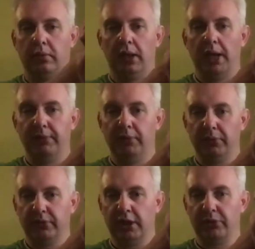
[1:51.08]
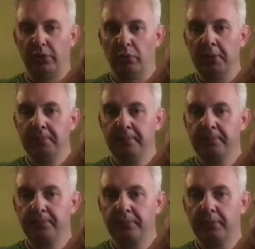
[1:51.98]
Every row starts with a 1,
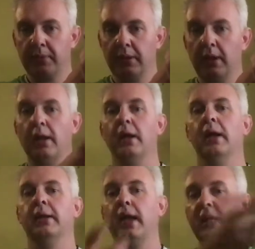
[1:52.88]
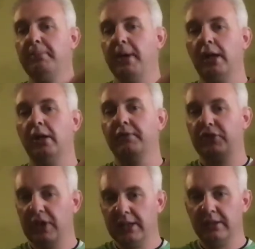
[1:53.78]
and any pair of
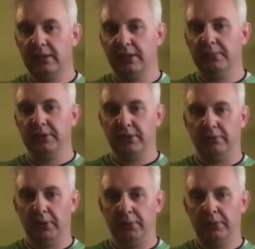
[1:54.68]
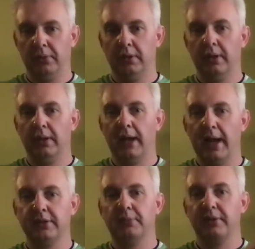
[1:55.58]
adjacent numbers in the row
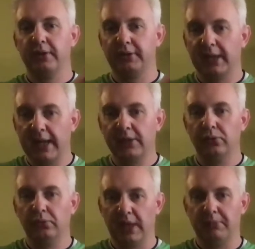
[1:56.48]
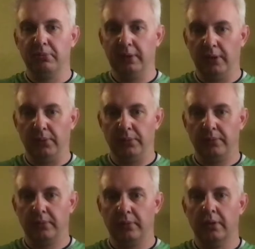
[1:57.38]
adds up to the diagonal neighbour below,
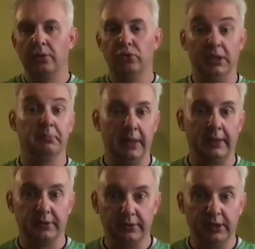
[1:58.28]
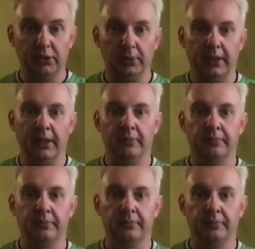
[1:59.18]
treating blanks as 0 again.